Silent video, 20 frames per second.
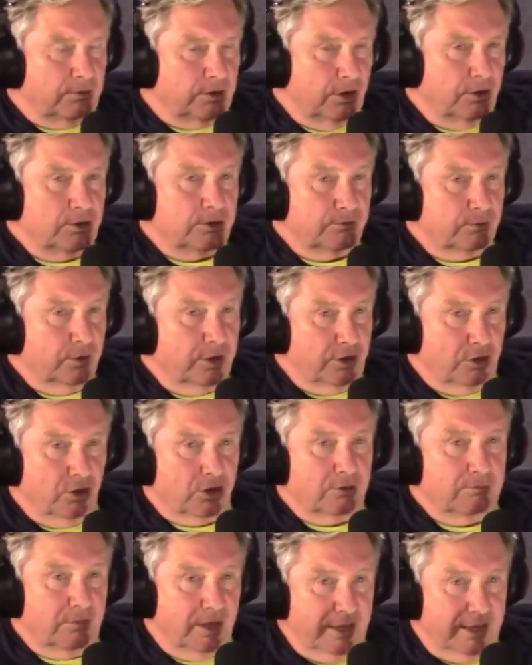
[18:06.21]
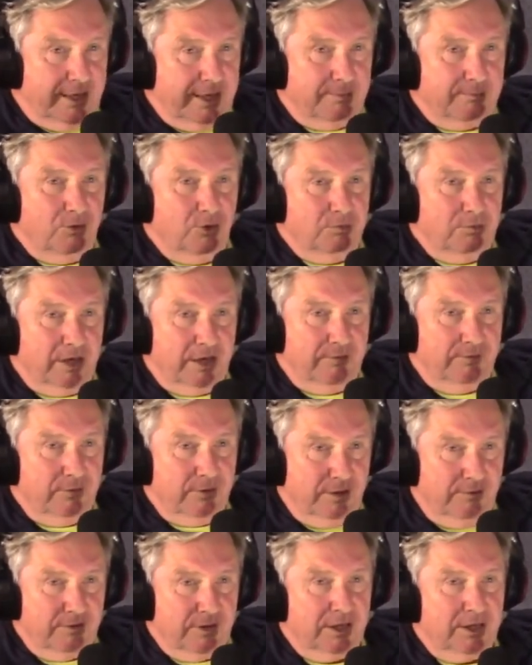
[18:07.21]
Those who've already got the money get more money. If
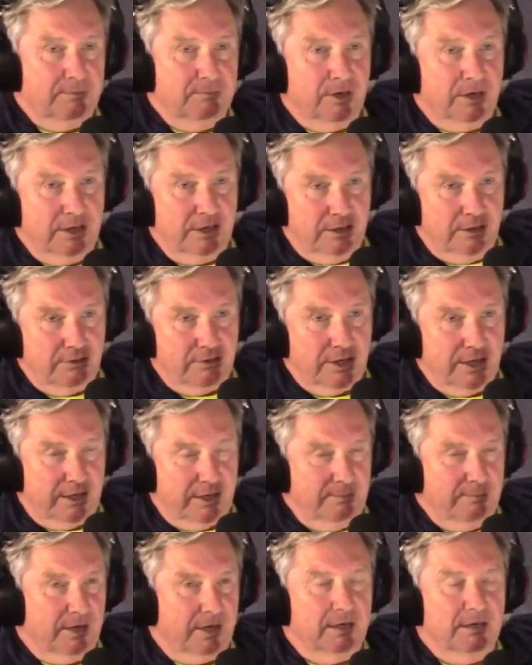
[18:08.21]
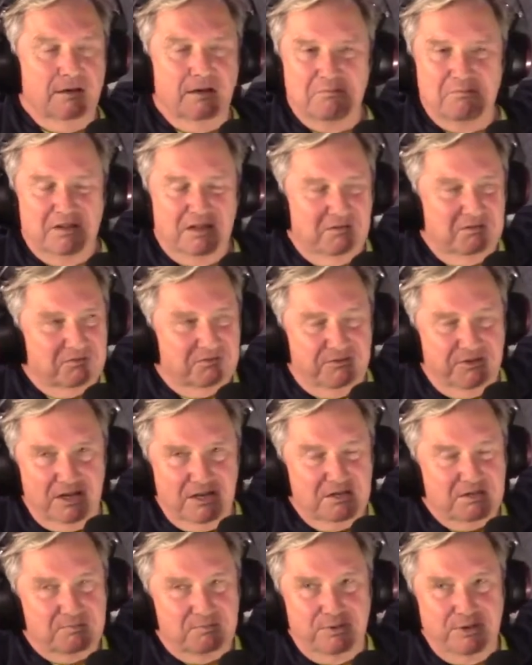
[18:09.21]
you haven't had any money, you don't get any money. And that was fine.
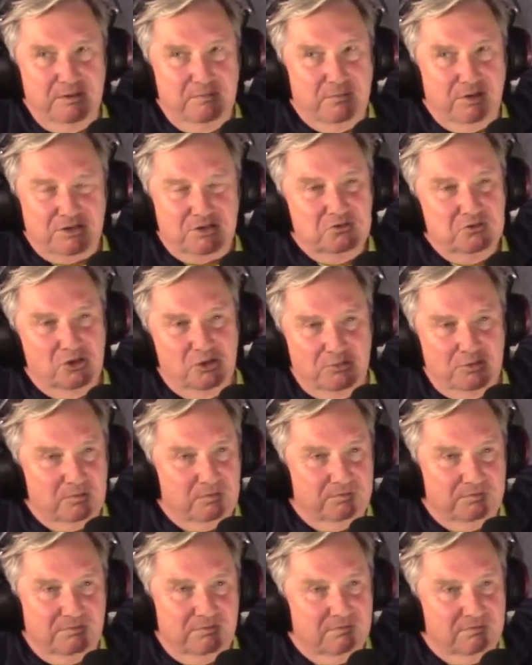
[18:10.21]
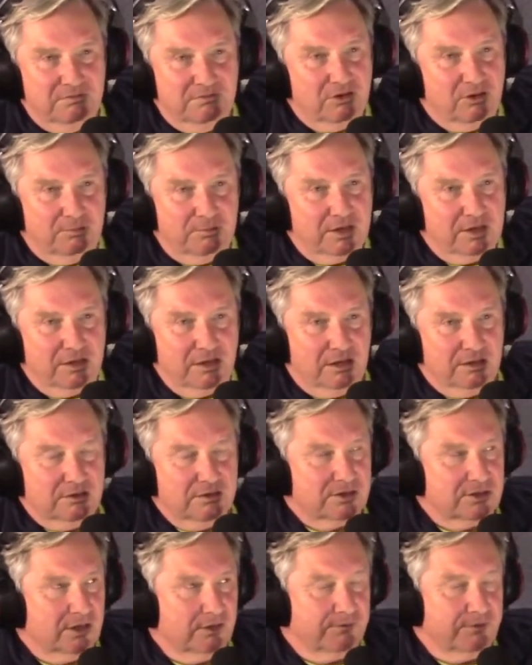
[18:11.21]
That's pretty much normal common and garden
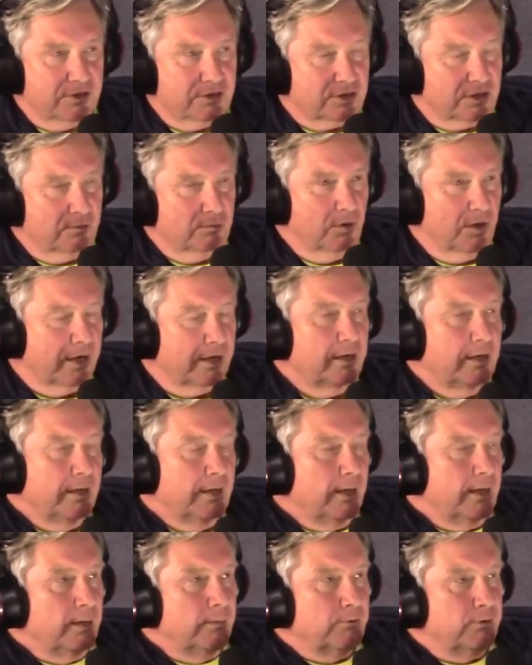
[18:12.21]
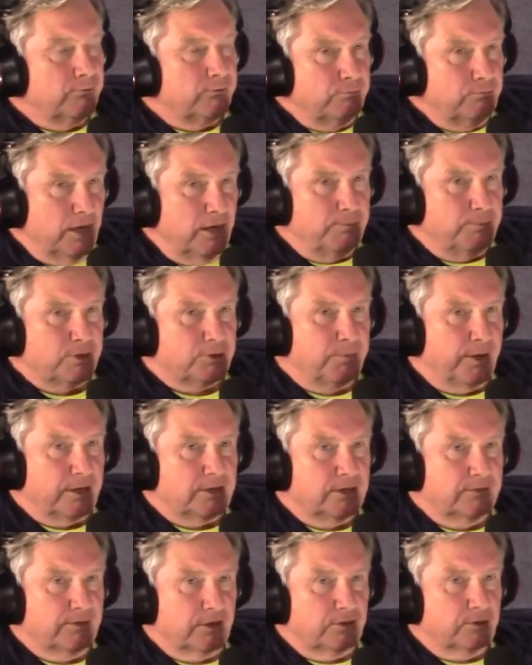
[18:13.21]
stuff in its own way. But from my
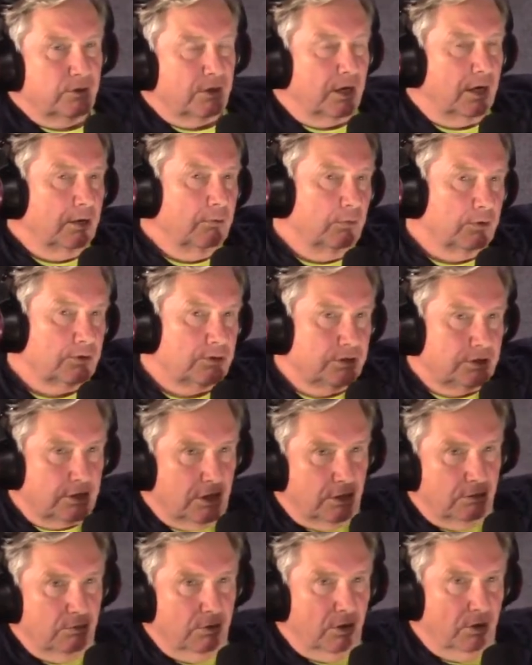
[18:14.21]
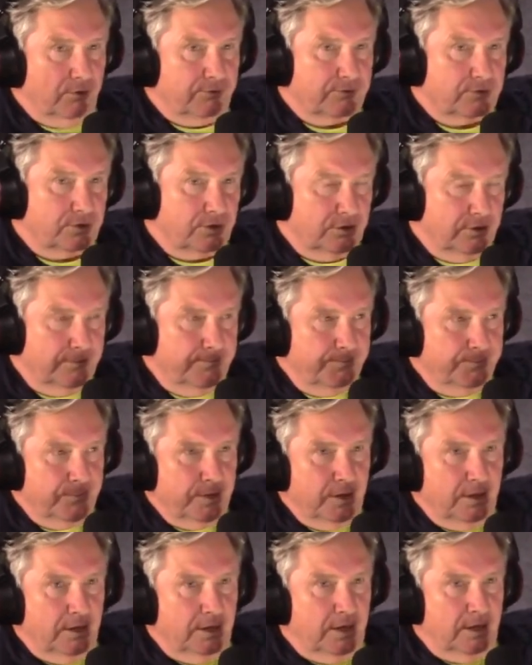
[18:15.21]
perspective, I thought I want to go off to
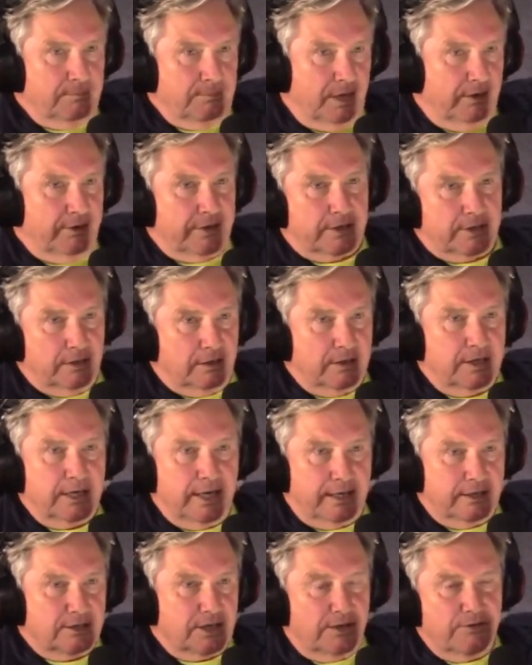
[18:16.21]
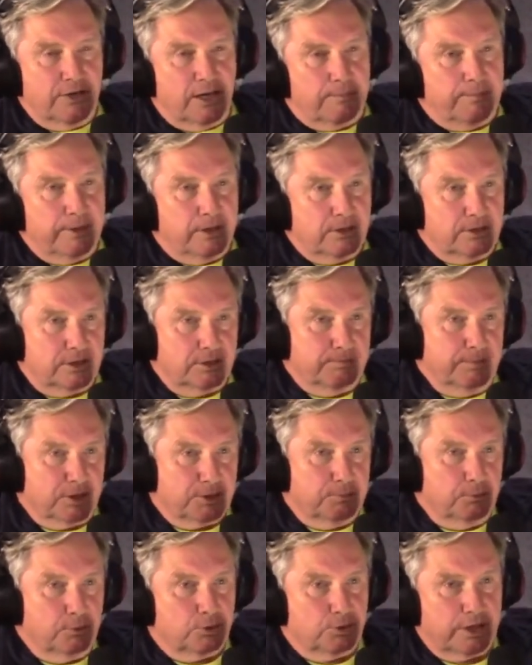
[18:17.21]
America and get it done there because it's
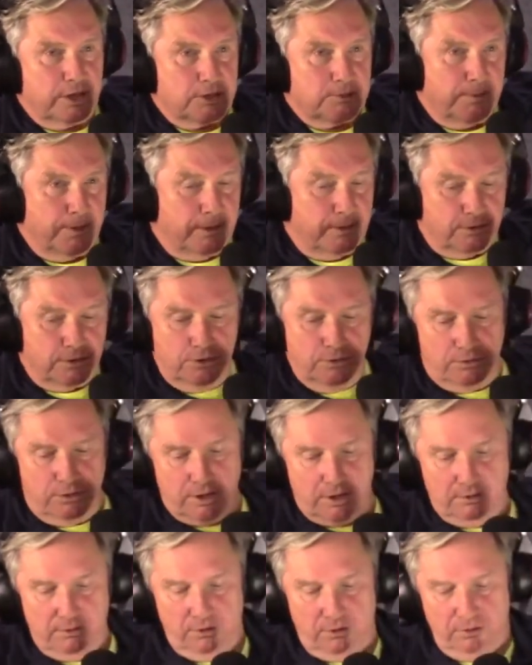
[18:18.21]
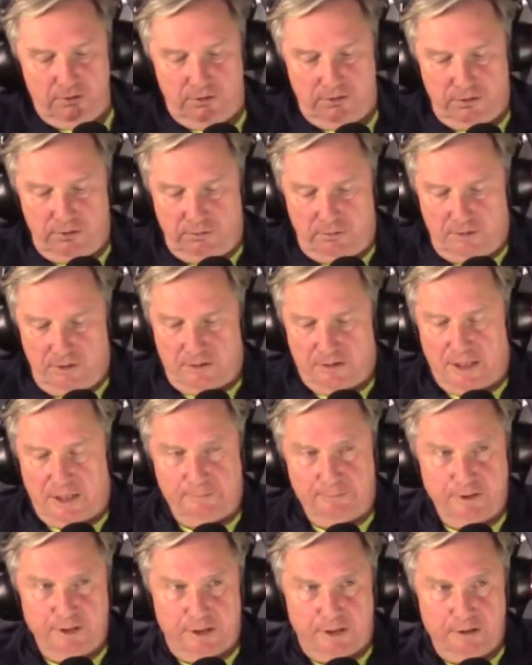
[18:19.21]
much more transparent. You can go down a
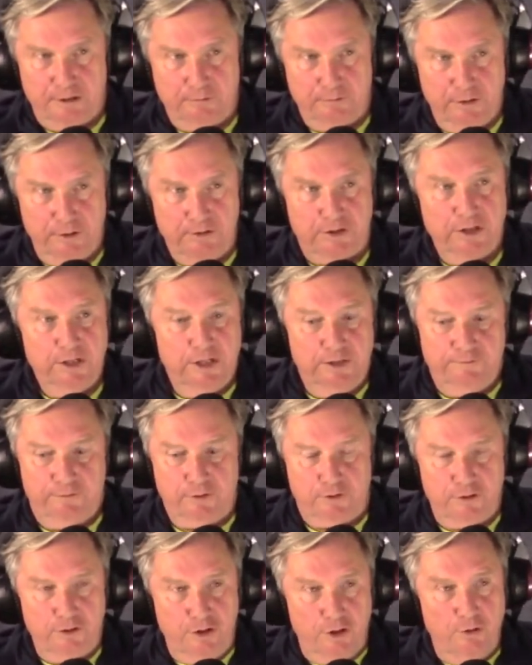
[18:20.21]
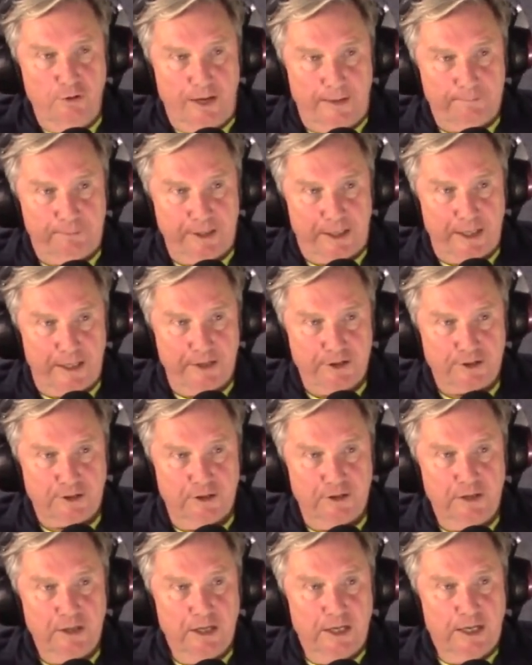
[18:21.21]
particular route. If you've got a new
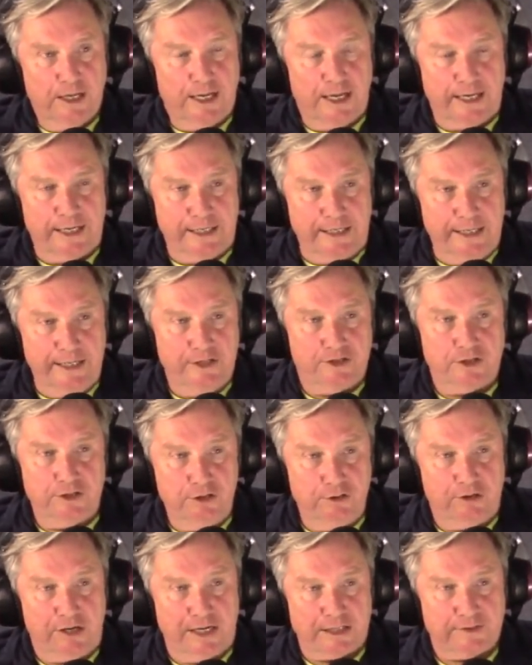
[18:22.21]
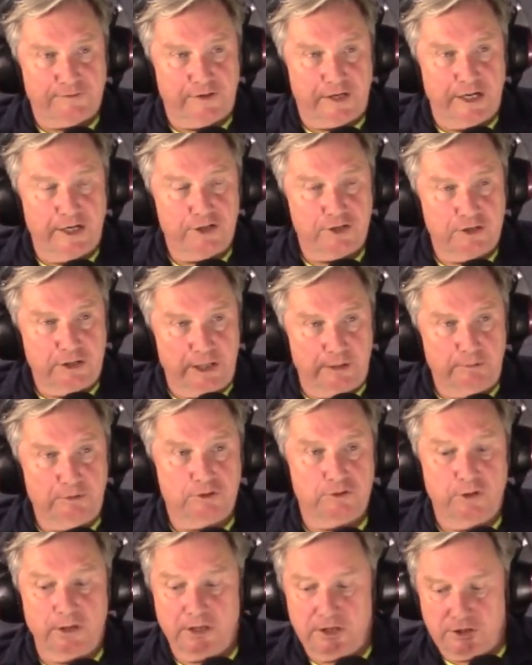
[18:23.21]
application and it needs a new classification, they will
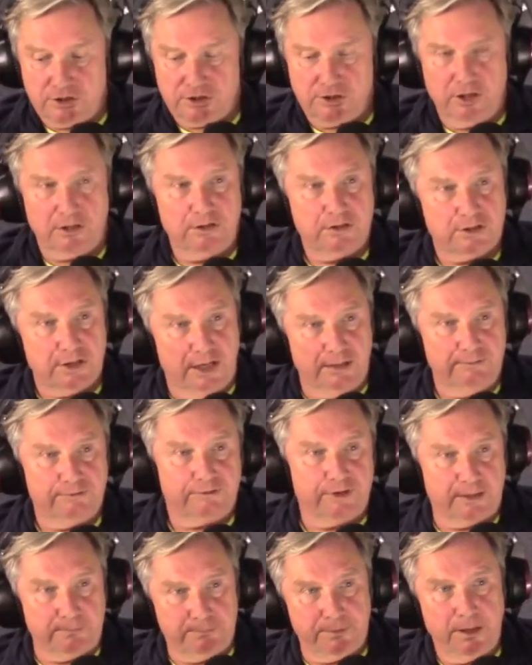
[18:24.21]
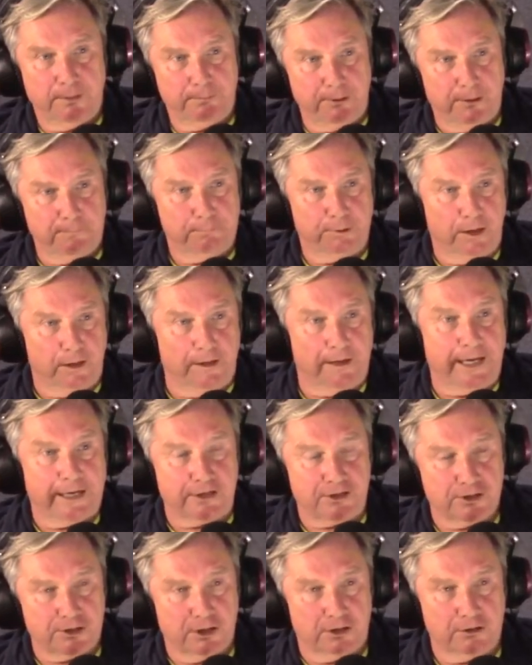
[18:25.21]
do it in a certain time frame, blah, blah, blah, at
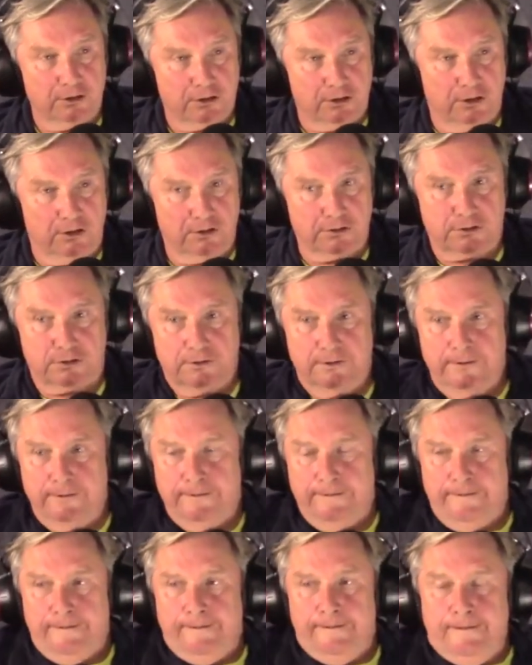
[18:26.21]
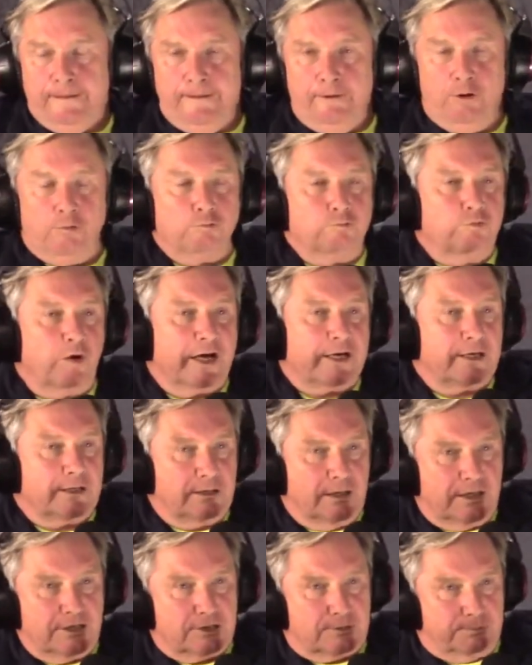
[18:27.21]
a certain cost or
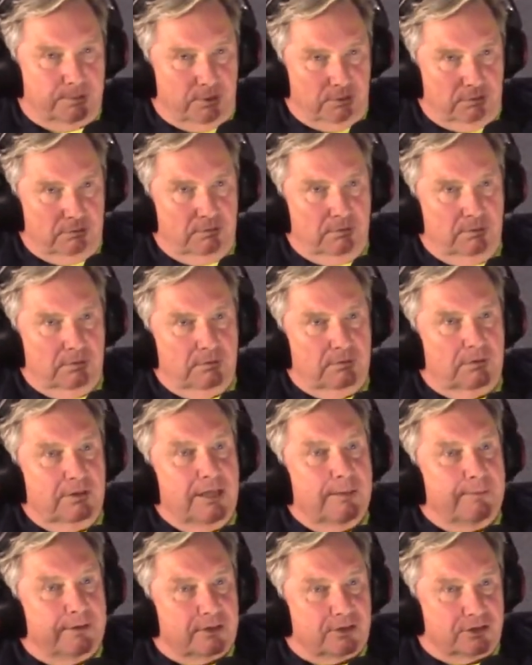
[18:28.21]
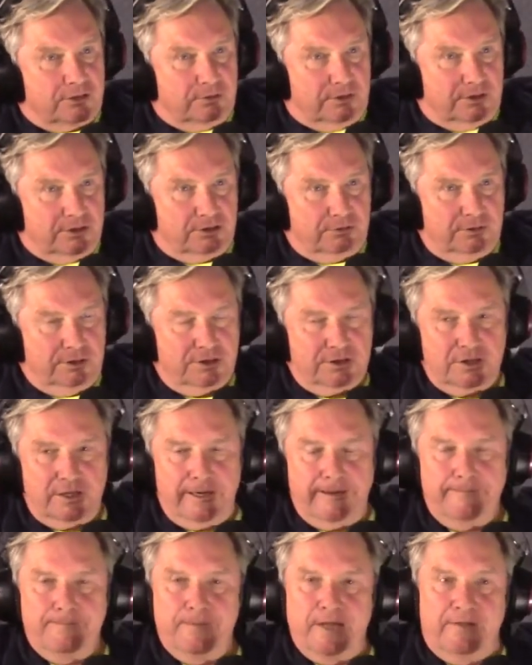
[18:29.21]
recognisable limits to it, shall we say.